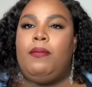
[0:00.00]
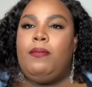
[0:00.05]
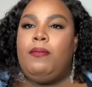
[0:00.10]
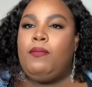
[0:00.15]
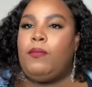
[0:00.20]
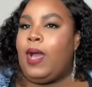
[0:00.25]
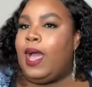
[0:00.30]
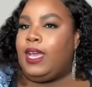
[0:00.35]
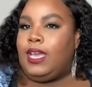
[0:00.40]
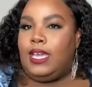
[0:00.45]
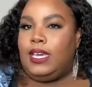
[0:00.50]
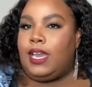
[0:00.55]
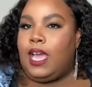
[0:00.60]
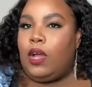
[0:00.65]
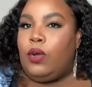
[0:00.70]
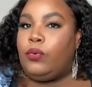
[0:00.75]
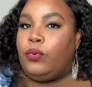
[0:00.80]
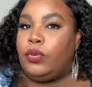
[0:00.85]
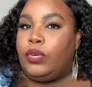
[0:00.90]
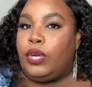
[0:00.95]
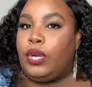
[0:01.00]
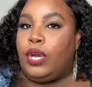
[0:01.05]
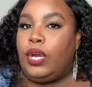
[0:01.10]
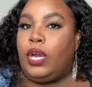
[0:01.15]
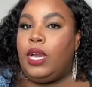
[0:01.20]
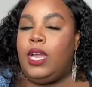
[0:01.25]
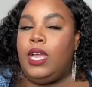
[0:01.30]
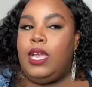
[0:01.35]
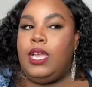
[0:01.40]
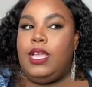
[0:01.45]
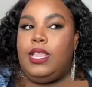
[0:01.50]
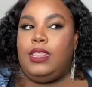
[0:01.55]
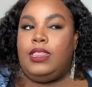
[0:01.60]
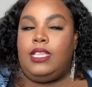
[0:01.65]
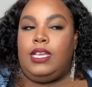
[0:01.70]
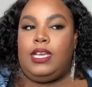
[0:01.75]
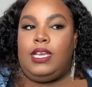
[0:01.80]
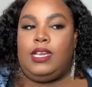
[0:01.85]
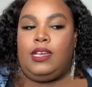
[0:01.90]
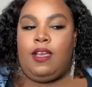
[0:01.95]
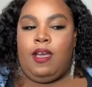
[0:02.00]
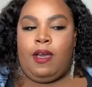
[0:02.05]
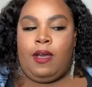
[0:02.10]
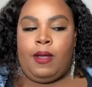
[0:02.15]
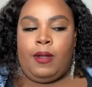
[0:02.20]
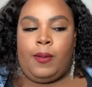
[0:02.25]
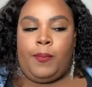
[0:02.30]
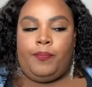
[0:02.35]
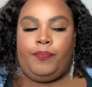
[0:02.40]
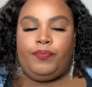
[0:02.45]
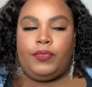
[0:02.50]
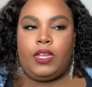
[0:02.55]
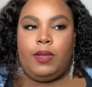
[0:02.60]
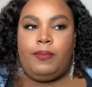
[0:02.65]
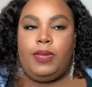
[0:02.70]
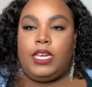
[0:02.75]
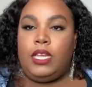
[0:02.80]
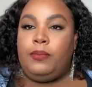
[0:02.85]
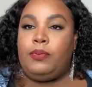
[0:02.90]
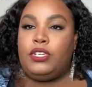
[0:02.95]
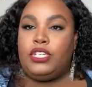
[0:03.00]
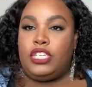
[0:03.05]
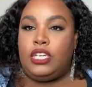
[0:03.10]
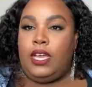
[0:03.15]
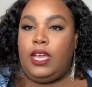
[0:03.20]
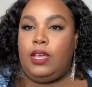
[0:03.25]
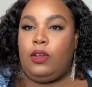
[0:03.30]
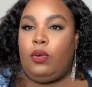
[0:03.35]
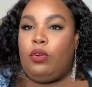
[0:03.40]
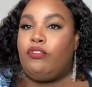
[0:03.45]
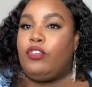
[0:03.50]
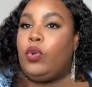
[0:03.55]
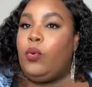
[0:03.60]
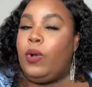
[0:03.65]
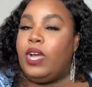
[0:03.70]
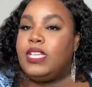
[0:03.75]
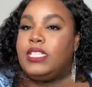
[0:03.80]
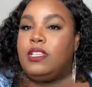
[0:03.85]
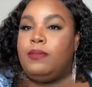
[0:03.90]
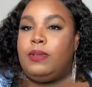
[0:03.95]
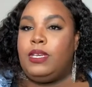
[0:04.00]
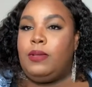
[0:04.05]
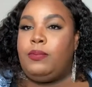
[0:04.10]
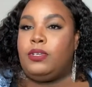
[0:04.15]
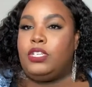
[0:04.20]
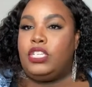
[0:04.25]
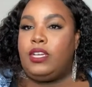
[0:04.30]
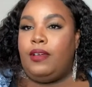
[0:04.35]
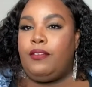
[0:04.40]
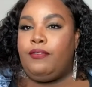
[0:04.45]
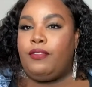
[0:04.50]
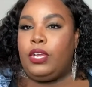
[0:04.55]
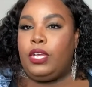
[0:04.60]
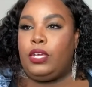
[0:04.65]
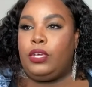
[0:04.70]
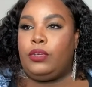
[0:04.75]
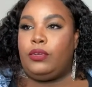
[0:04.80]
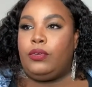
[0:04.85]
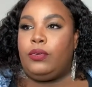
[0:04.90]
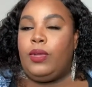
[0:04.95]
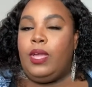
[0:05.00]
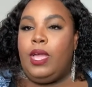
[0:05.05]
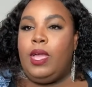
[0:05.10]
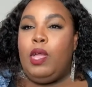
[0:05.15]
I cannot order the um, mini pochette or request the mini pochette for you,